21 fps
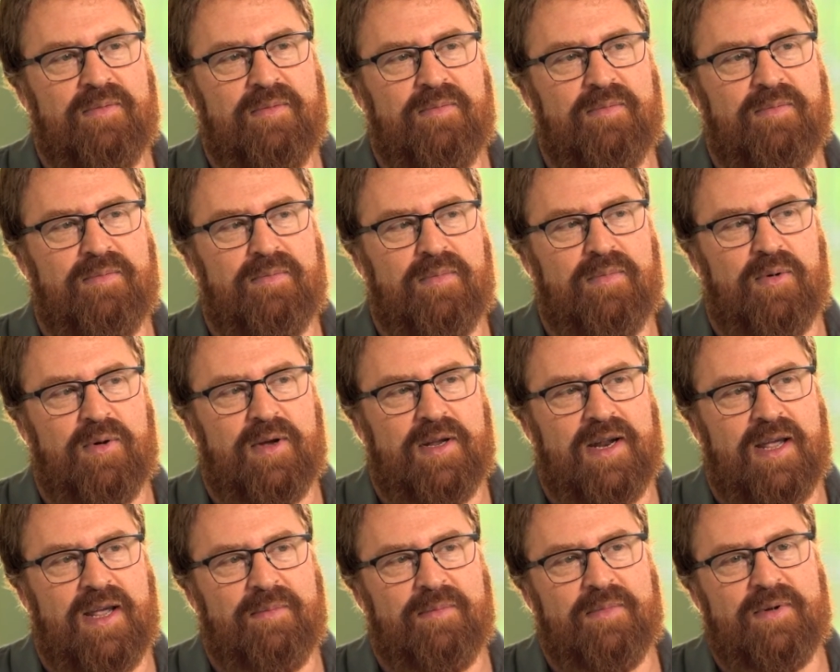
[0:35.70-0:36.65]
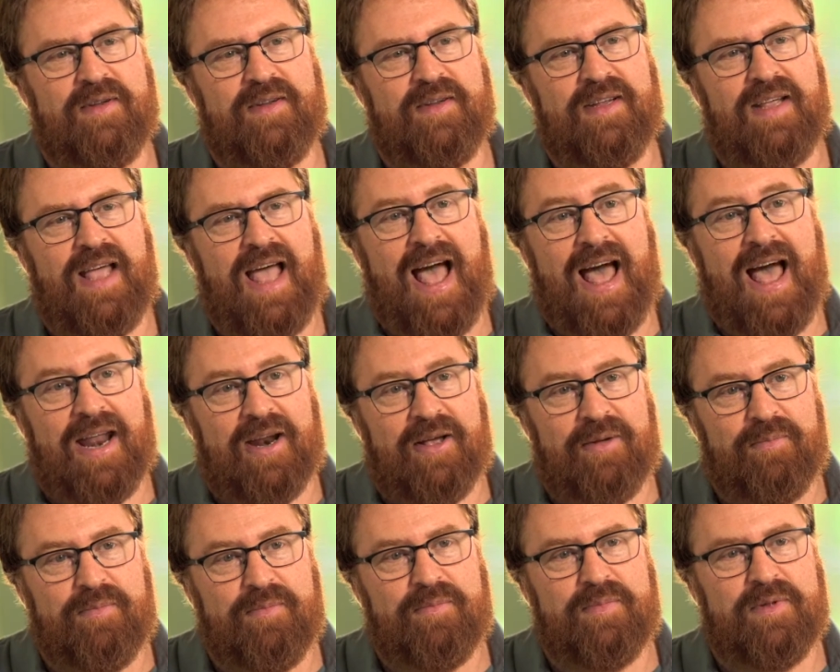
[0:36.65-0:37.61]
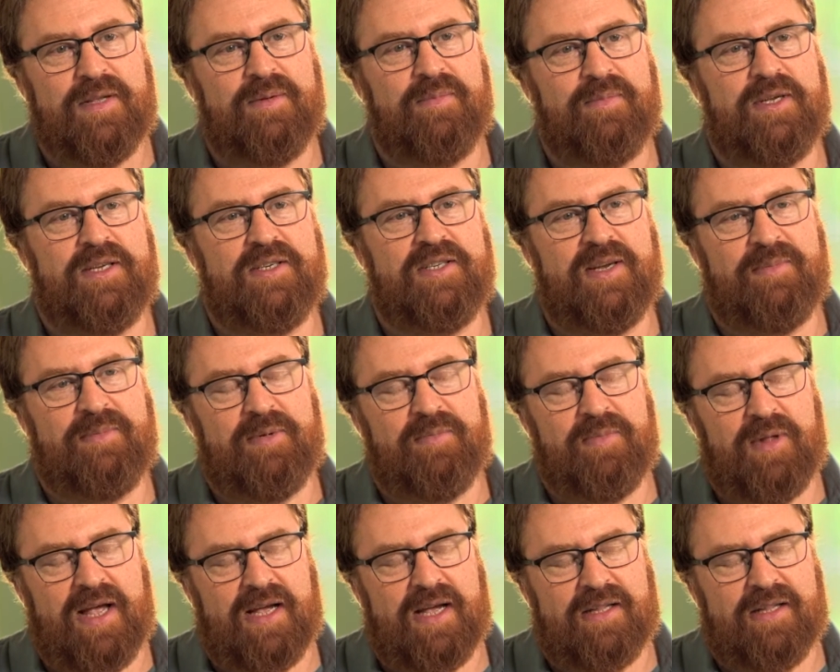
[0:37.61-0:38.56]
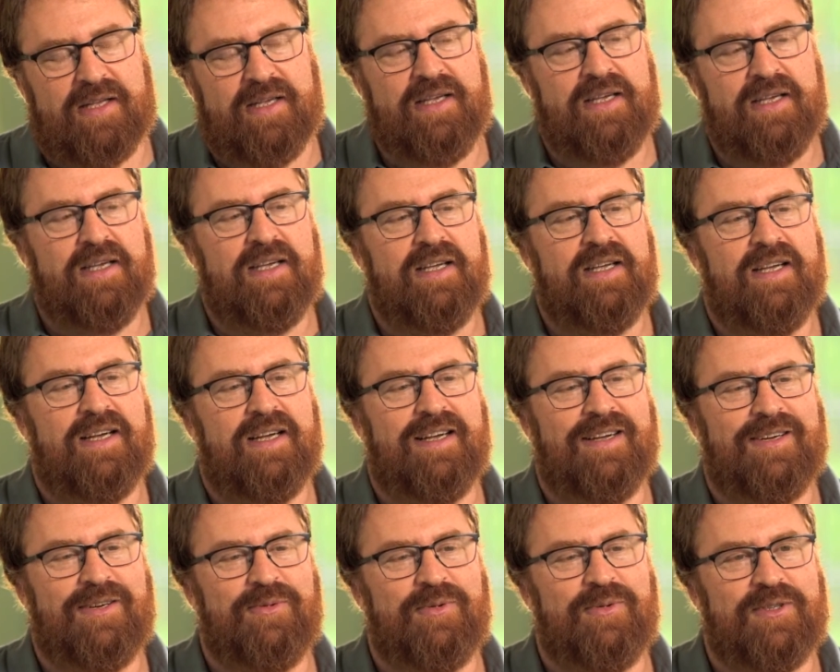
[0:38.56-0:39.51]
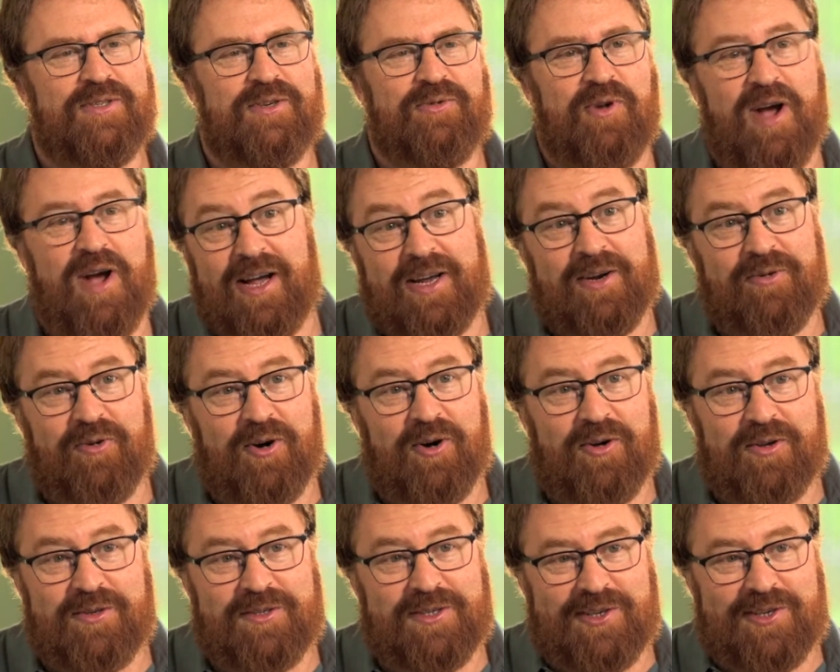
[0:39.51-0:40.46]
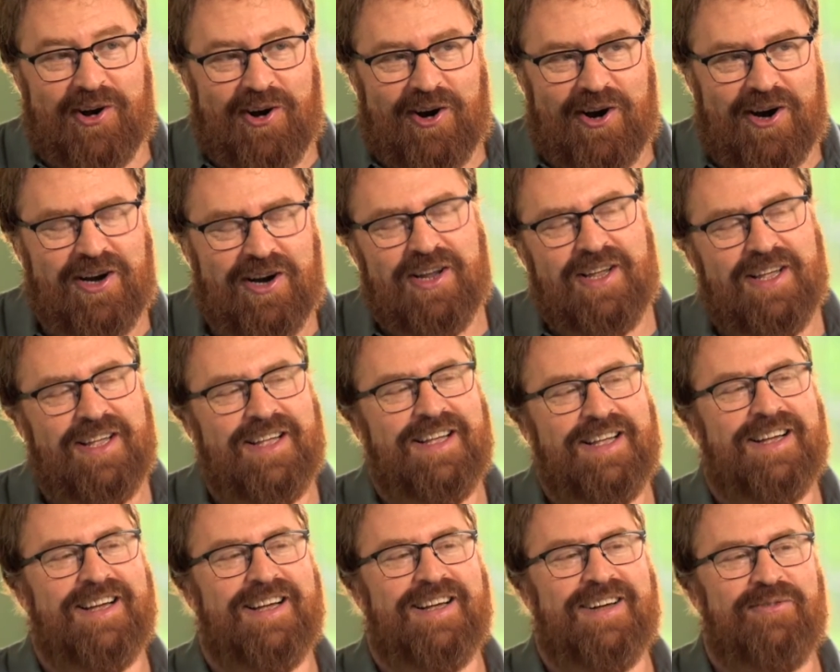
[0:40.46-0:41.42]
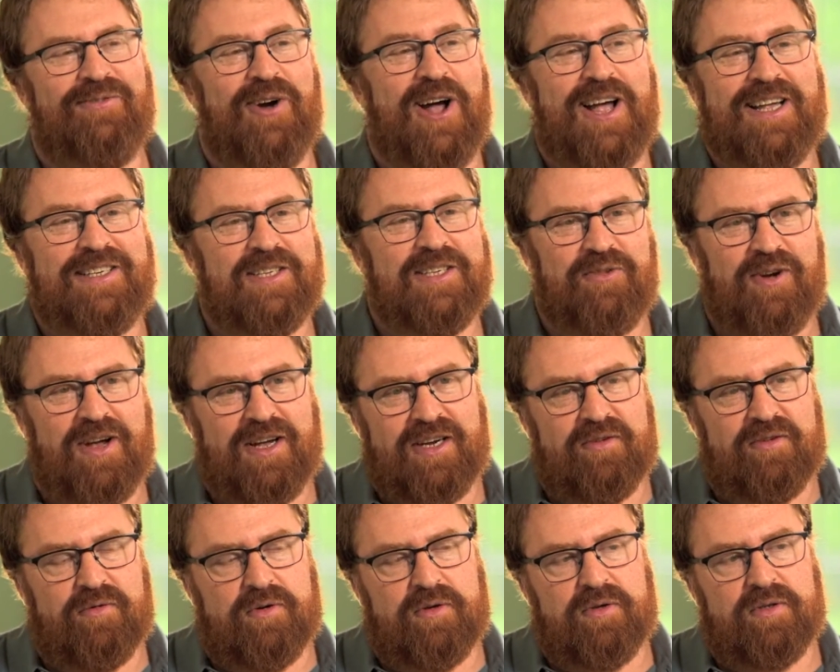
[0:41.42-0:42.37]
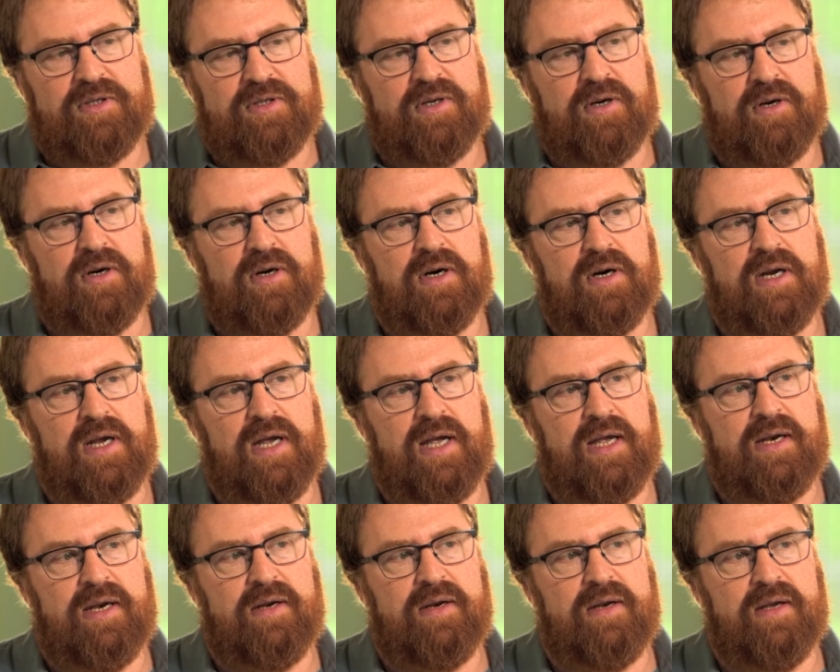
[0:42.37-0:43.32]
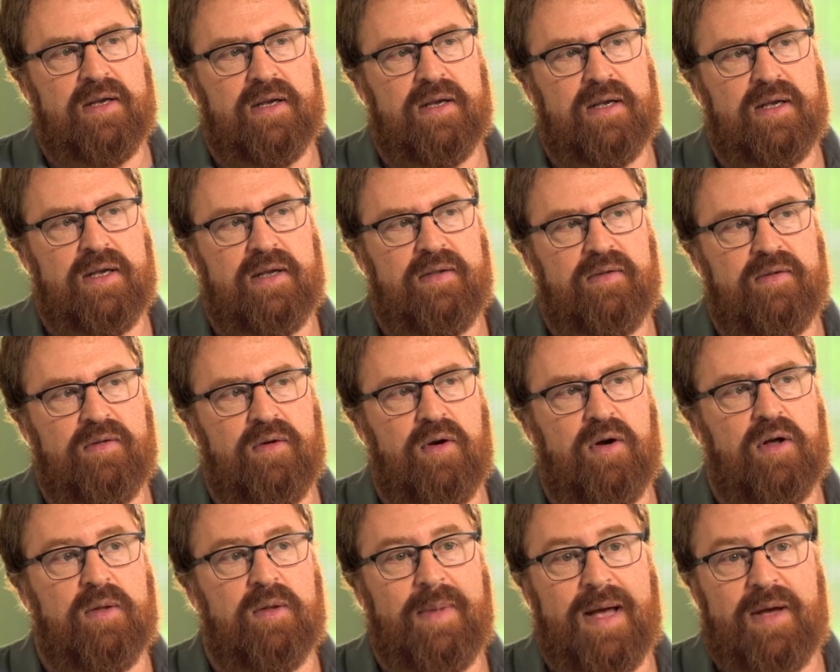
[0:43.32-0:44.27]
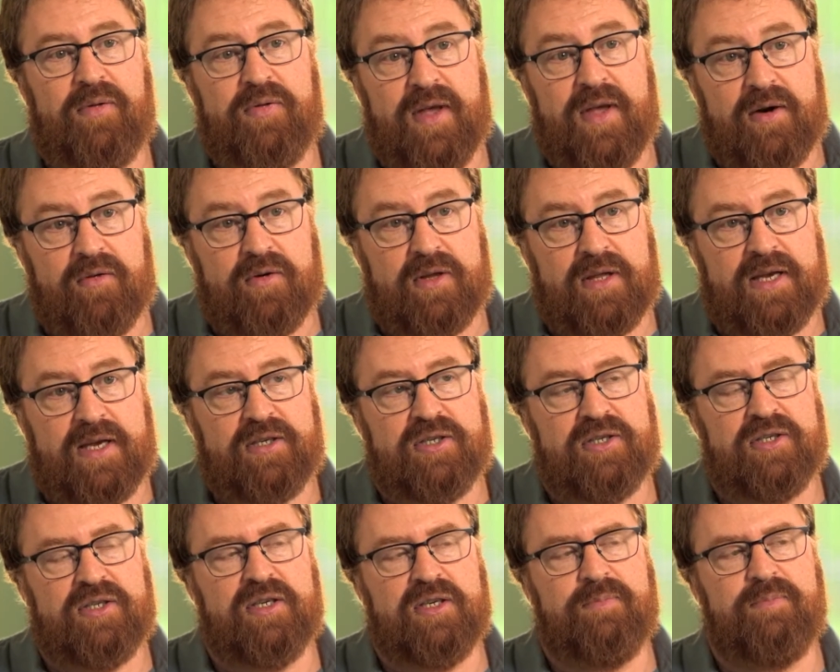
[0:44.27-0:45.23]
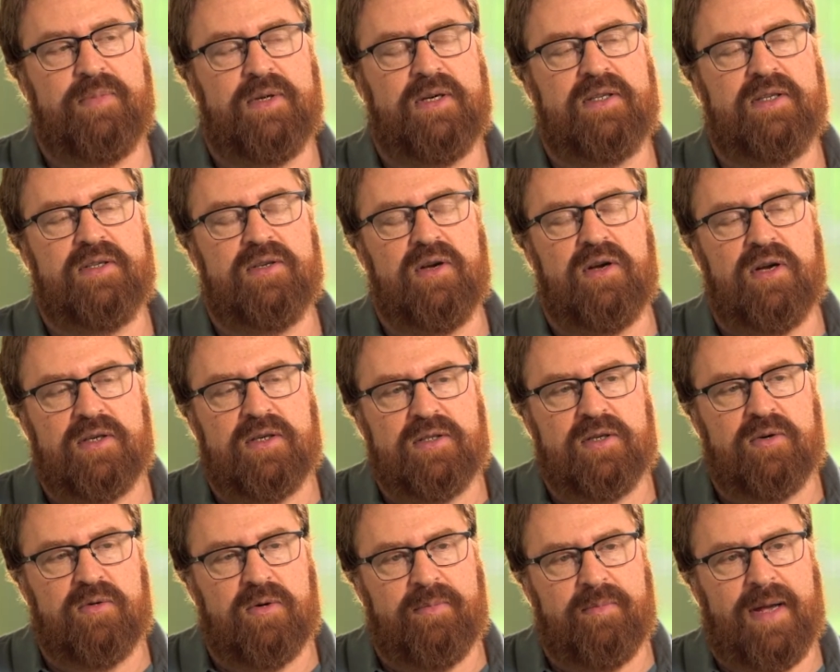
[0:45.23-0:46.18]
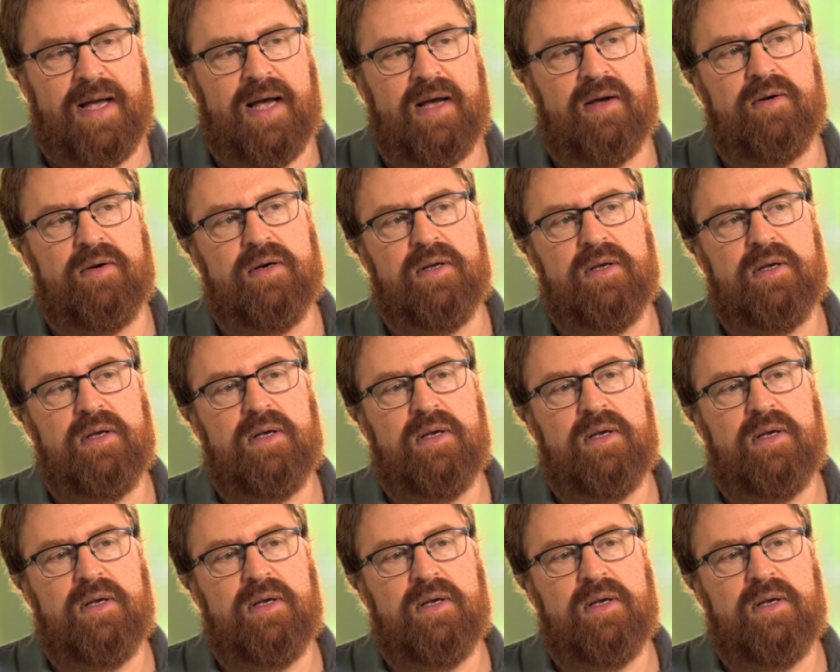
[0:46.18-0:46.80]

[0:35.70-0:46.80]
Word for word: boy named Adam, played by Jamie Blackley, uh, who is a rock and roll star, uh, rising rock and roll star. And uh, it's all about their relationship, but it's also about